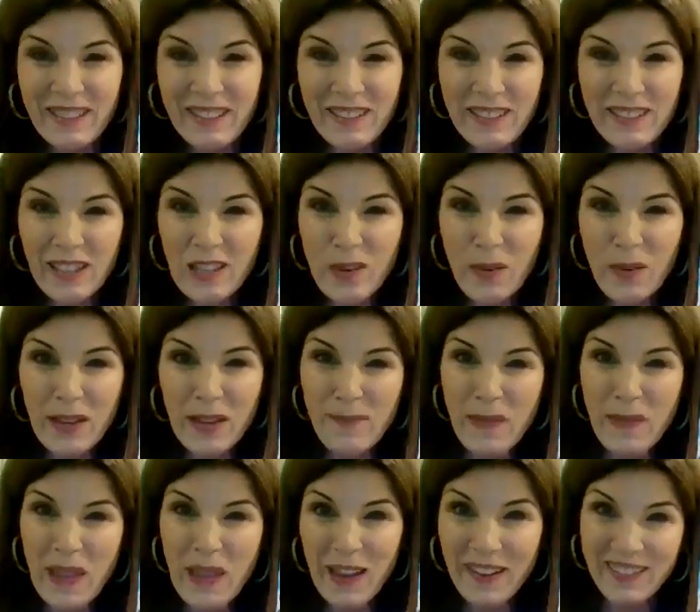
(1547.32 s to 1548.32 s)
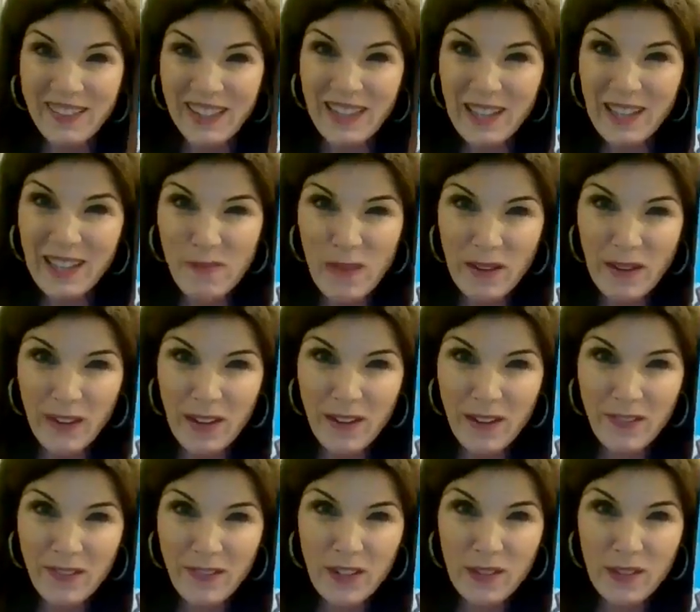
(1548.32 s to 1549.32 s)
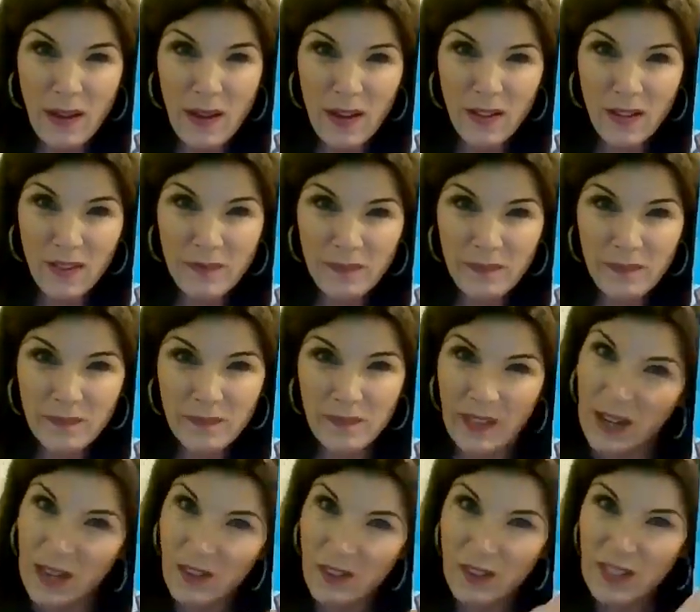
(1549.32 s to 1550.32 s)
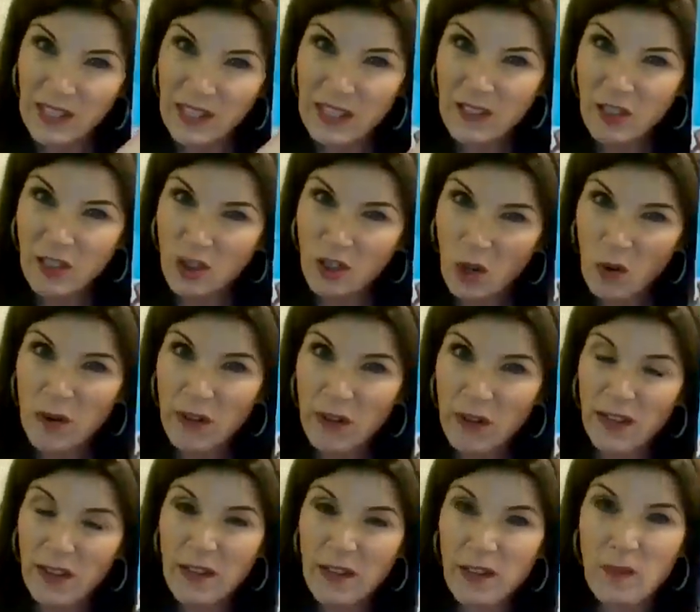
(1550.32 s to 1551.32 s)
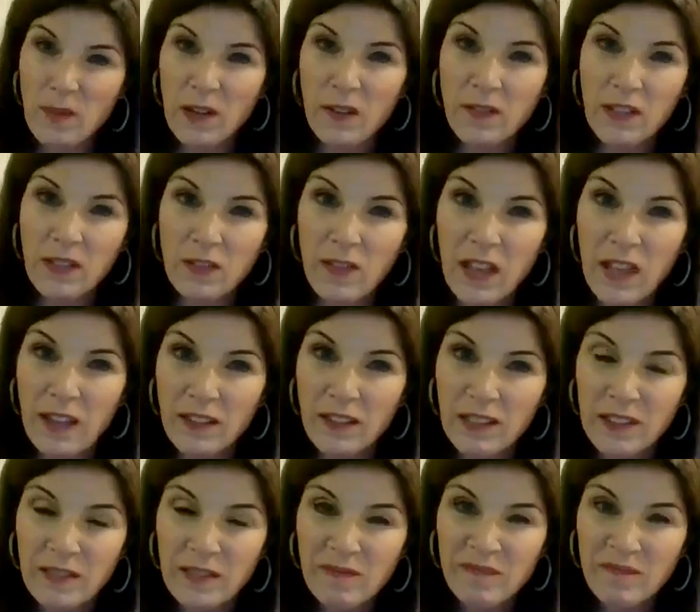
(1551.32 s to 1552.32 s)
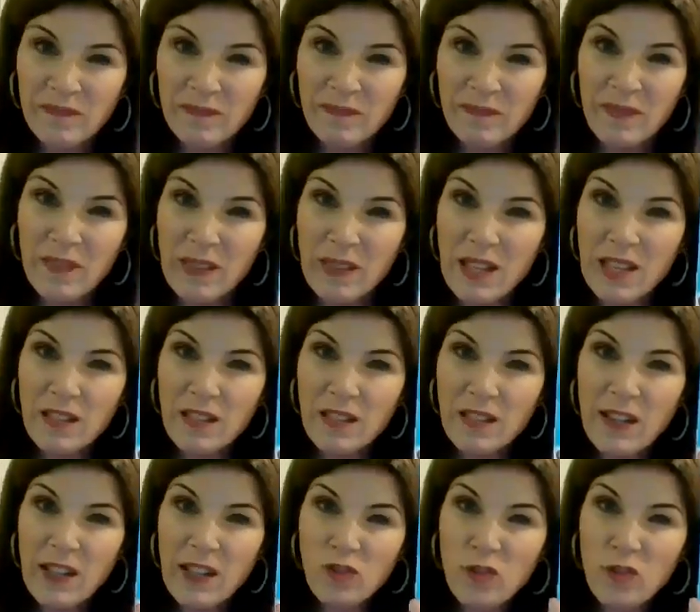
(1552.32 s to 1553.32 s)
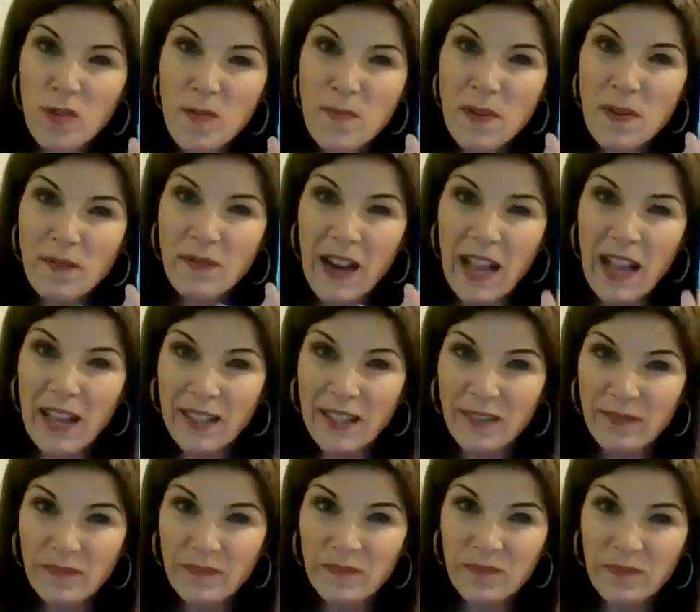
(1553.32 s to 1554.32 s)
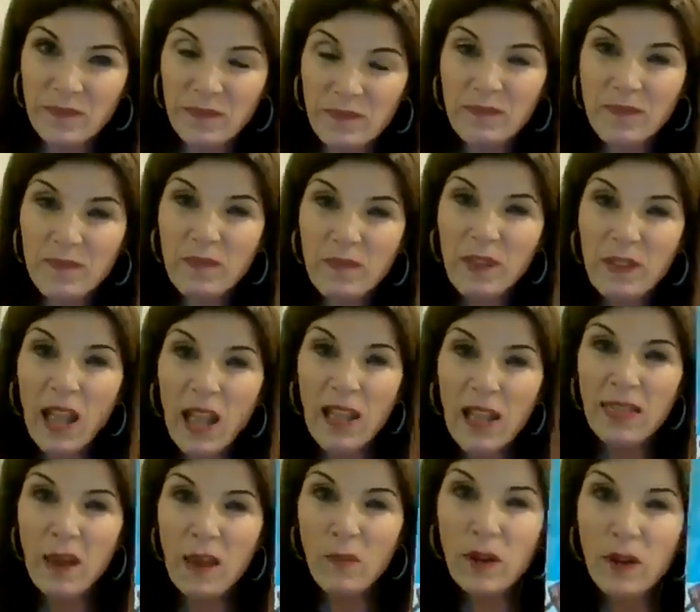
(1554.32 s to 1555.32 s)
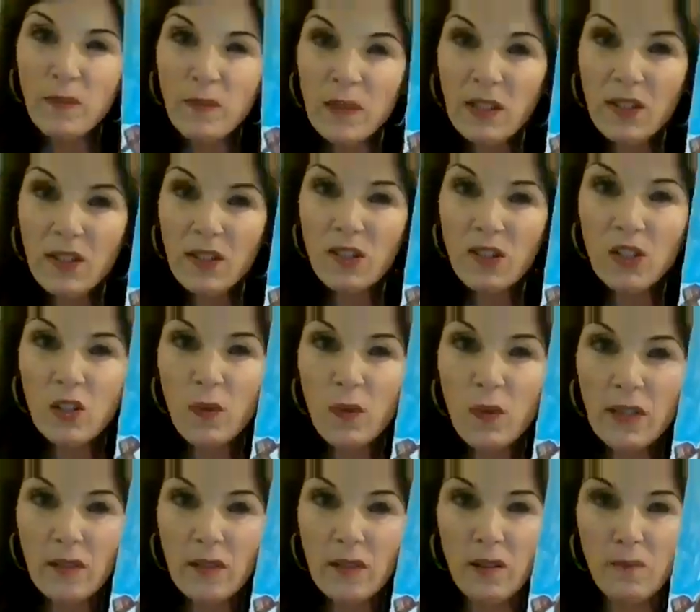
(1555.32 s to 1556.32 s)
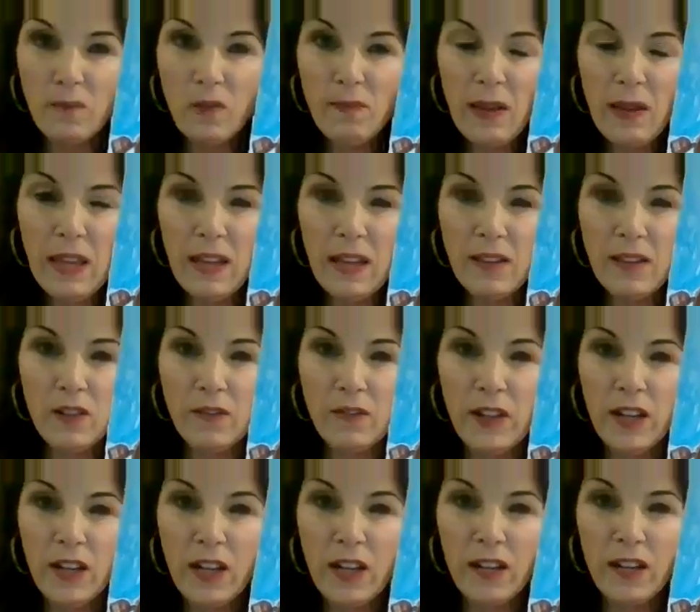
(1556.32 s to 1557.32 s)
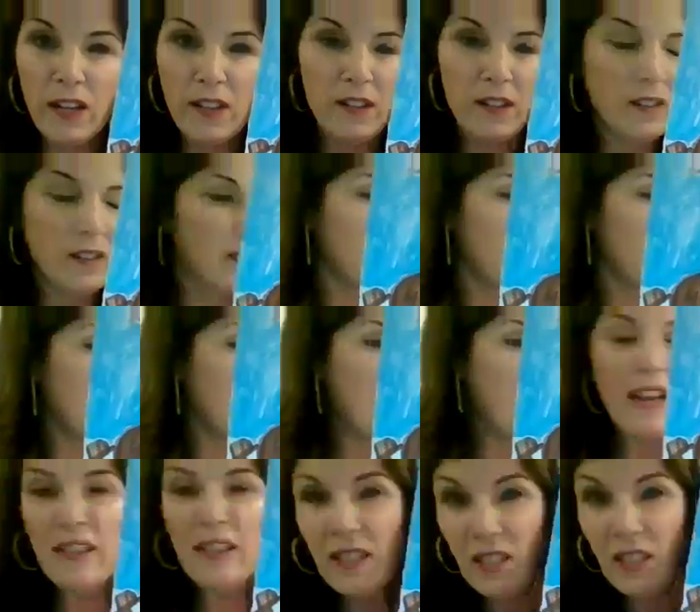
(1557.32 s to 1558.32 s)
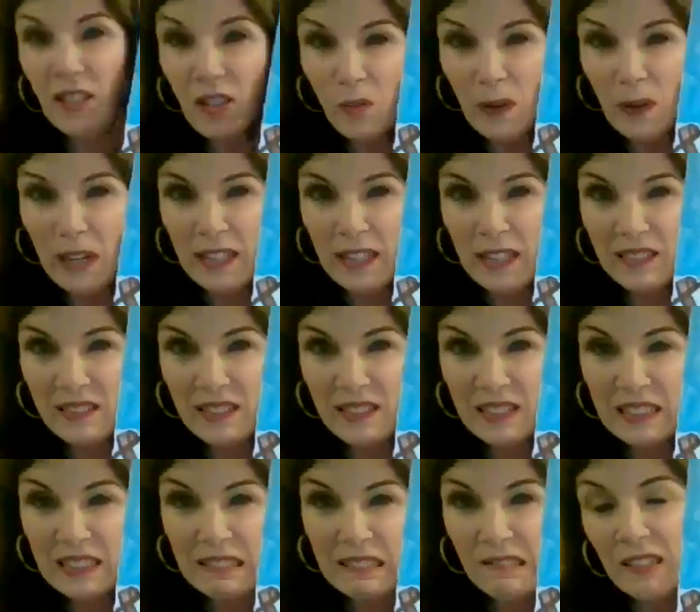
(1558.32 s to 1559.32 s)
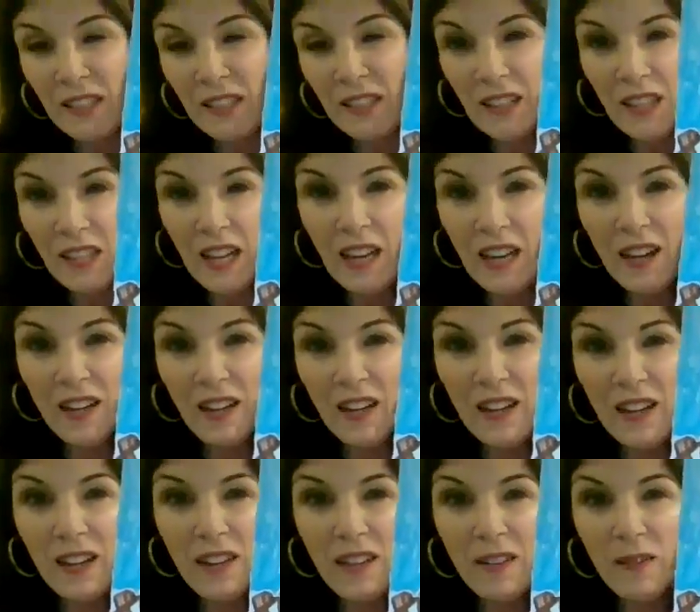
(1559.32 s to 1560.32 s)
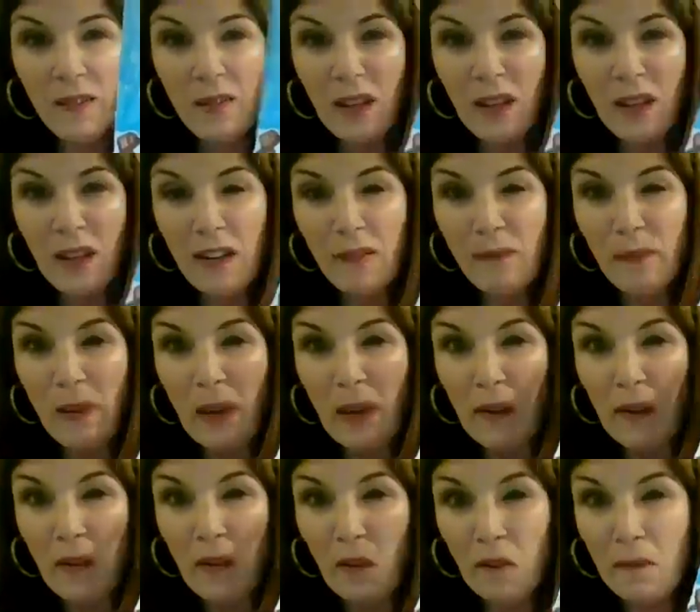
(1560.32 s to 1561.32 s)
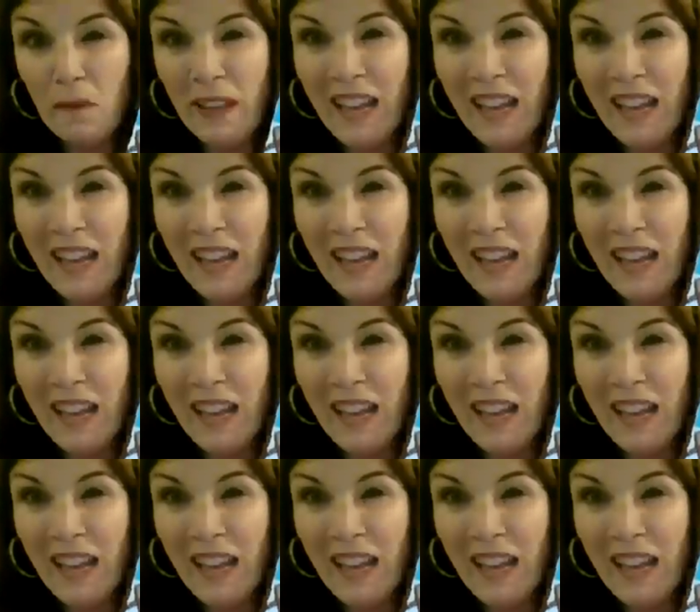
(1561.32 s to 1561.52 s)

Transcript: Silly way to paint, right? Paint right over his mouth. Kind of looks like he has a donut right in the middle of his face. This eventually would be red. And then what I'm going to do is I'm going to move my hands over here. It's still wet. I'm going to have paint all over me.